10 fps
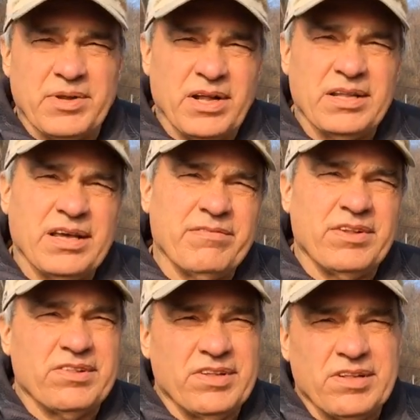And all the
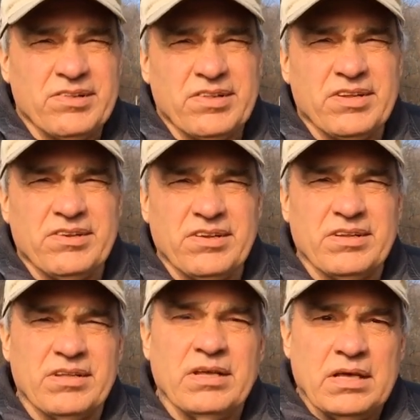evidence is that
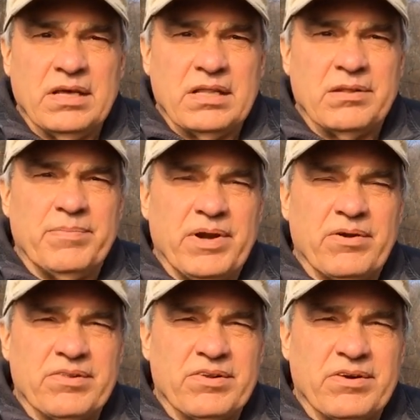uh, the
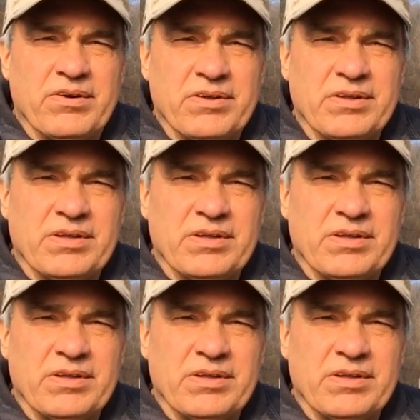bears are